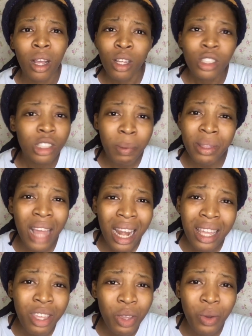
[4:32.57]
to be telling
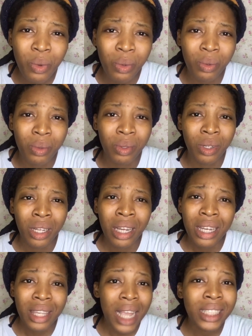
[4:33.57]
you,
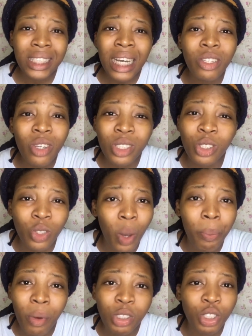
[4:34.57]
Nigeria doesn't
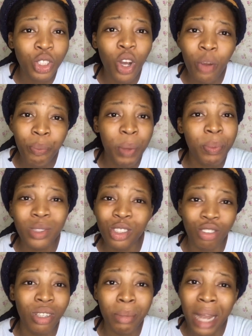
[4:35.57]
support young people's
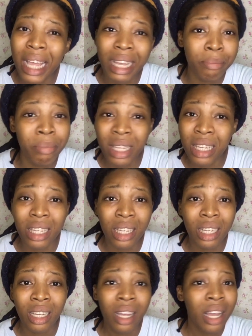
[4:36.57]
dream like me.
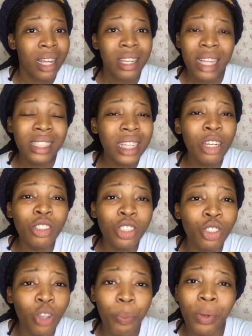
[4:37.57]
Nigeria doesn't
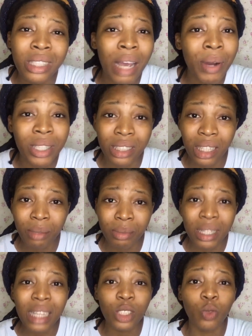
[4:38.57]
support our dreams.
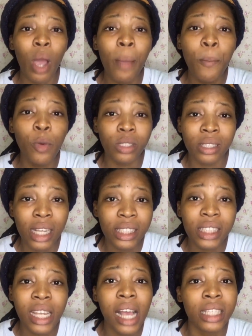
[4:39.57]
That is why most
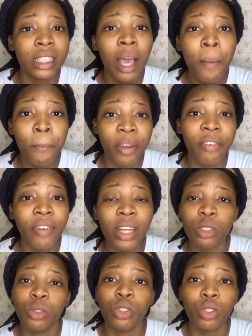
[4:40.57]
Nigerians prefer
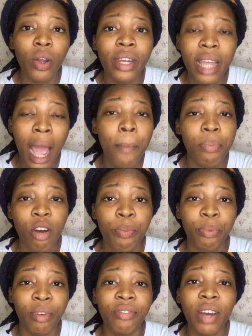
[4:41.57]
to study abroad,
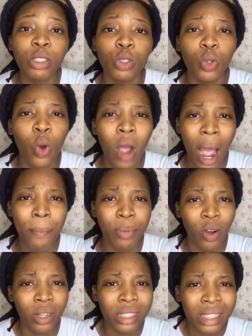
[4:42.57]
prefer to go
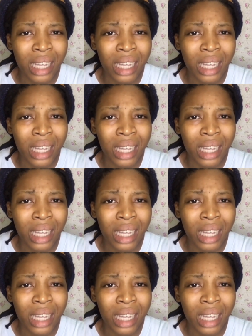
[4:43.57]
abroad.